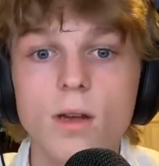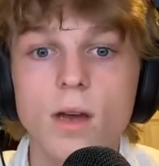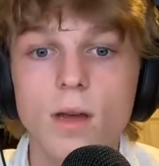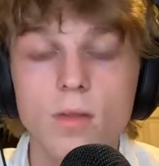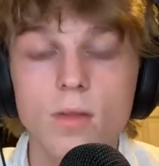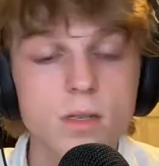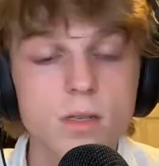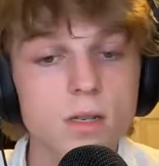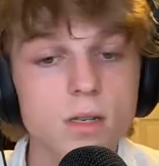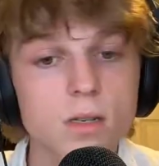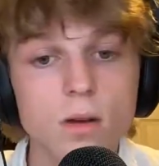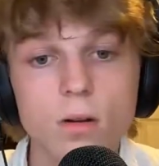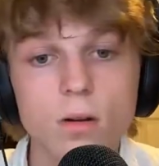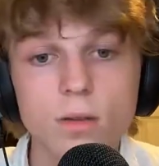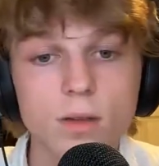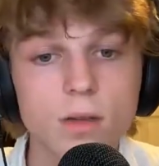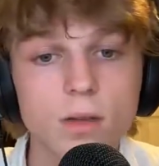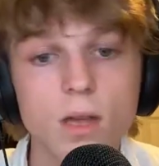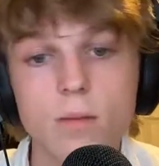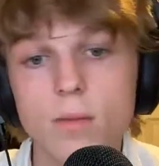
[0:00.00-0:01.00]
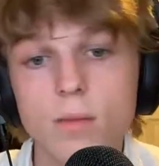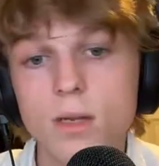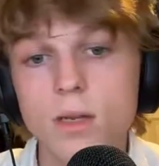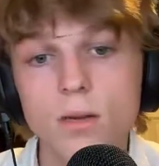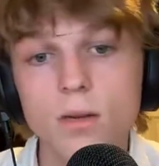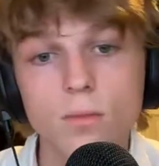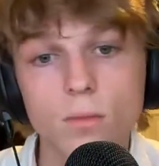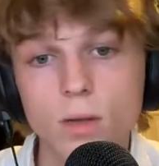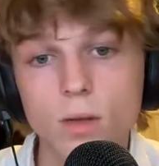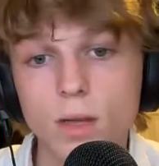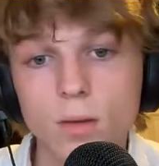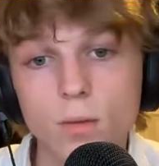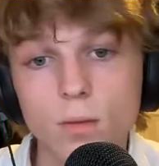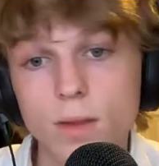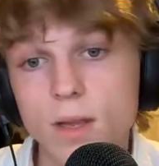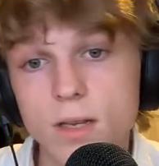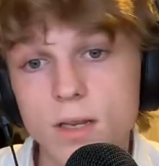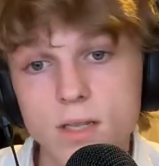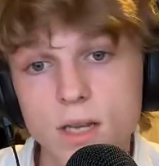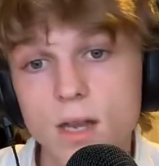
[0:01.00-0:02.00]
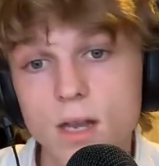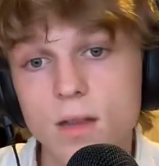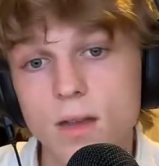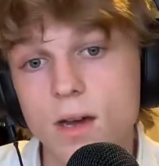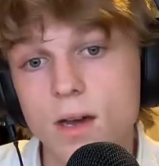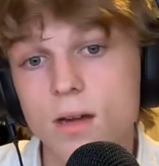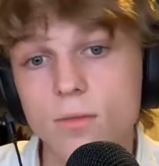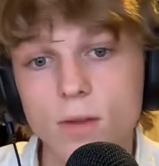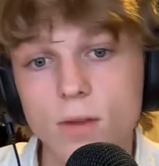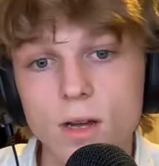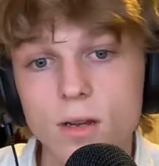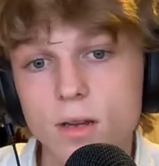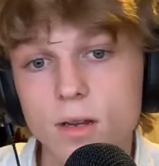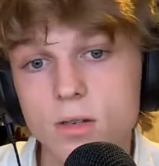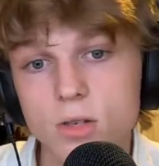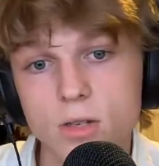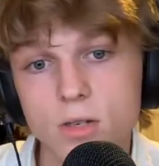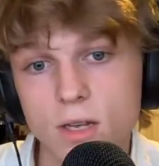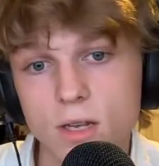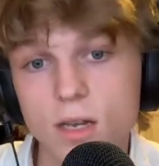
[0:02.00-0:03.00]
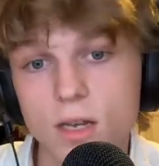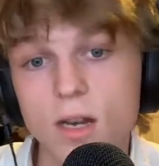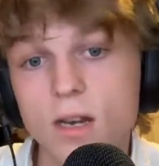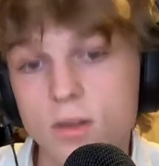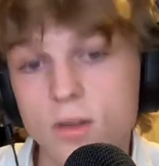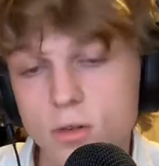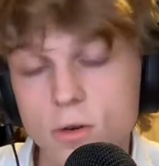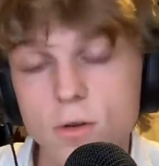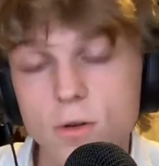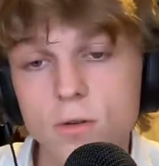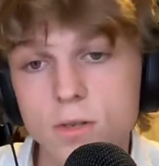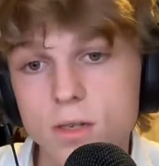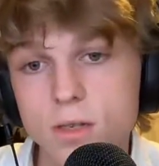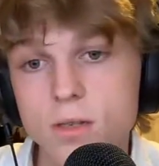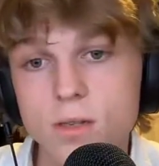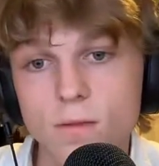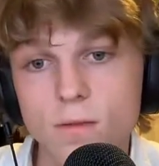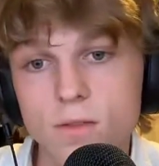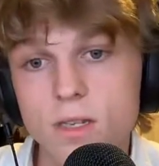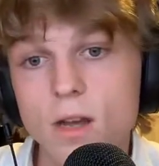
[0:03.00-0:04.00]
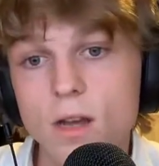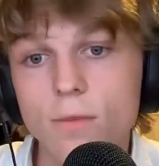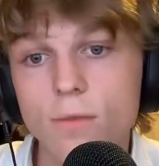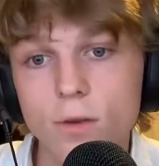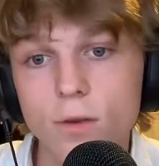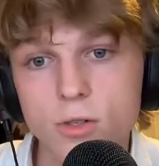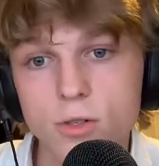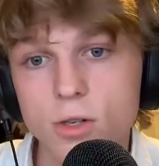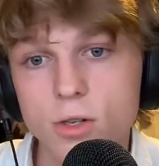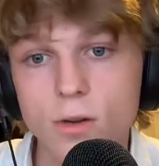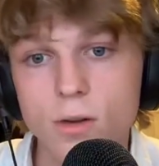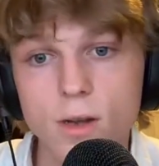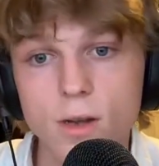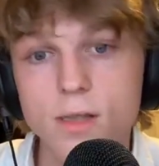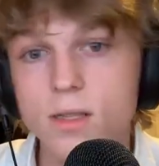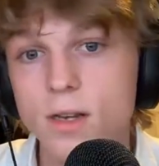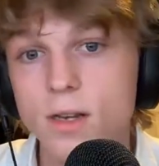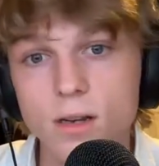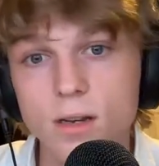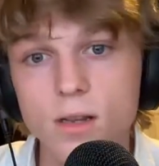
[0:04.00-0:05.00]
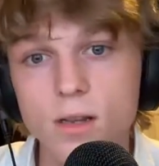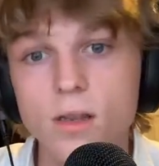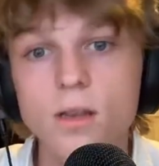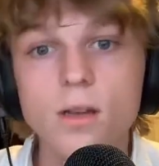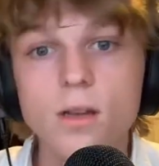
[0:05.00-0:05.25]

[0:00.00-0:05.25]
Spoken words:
And this is all that they mean when, like when they say that, right? It's just like an internal sense of self or gender identity.